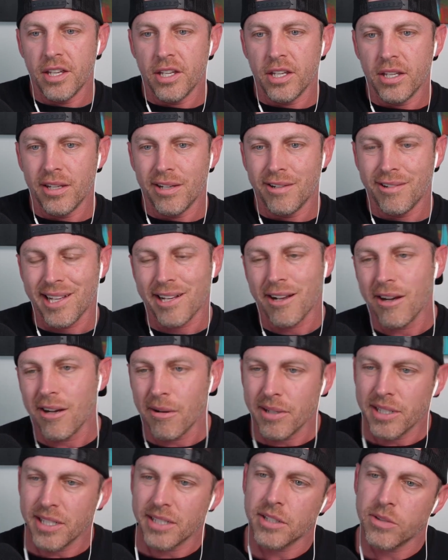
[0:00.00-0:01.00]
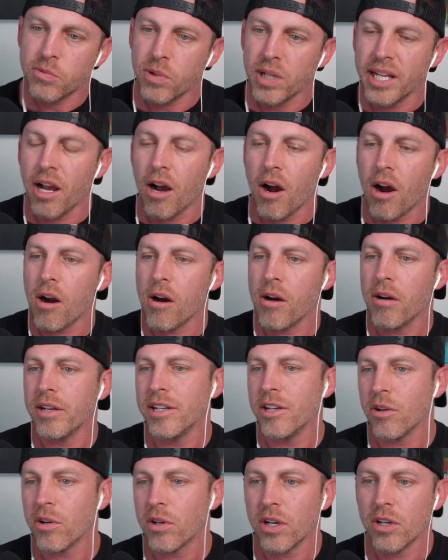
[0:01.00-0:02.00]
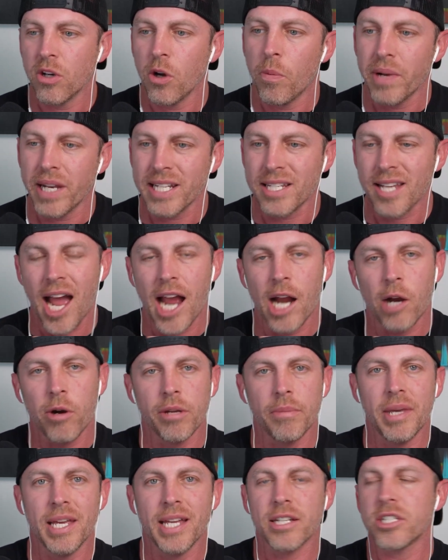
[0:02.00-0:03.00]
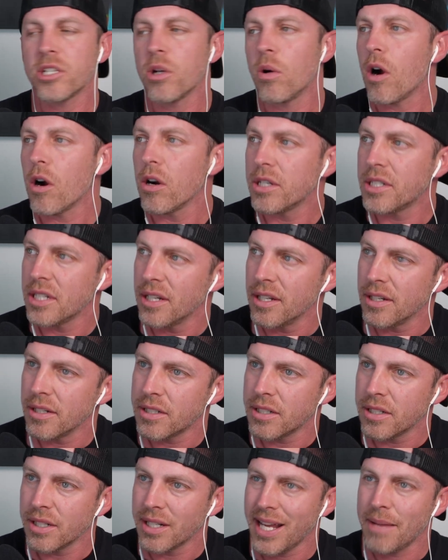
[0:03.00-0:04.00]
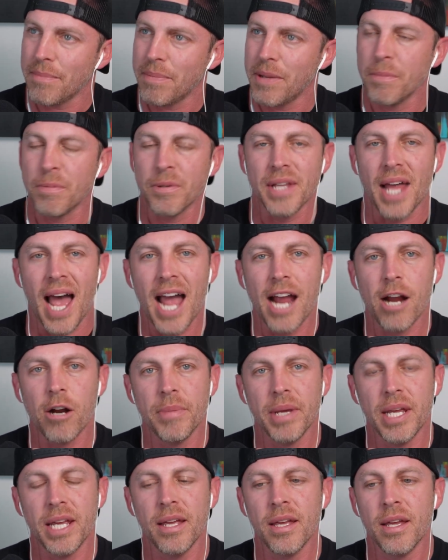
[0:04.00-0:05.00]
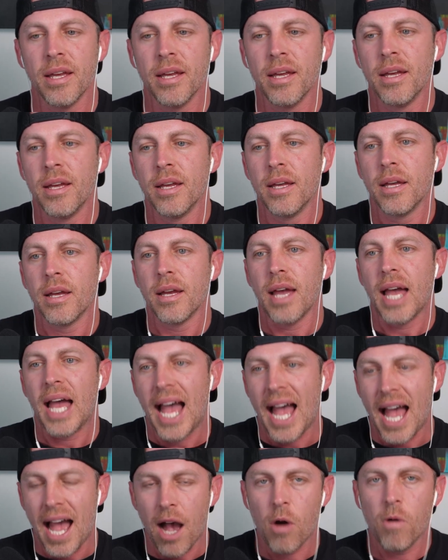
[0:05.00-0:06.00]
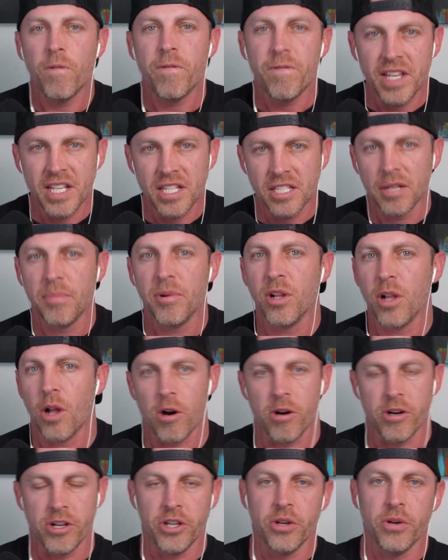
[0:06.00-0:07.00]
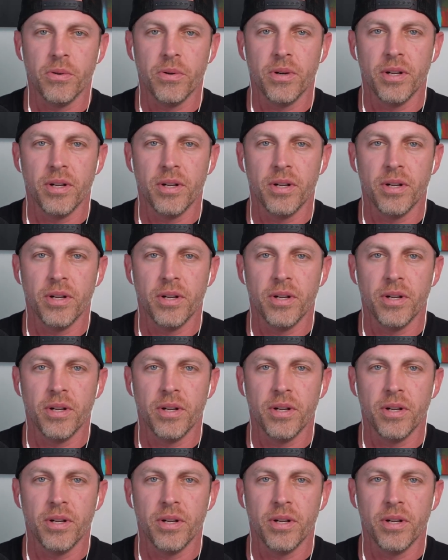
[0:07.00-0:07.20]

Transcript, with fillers: You're like, oh, it's really hard. You know, nobody's hiring me. It's so hard to get people to hire me. How visible are you?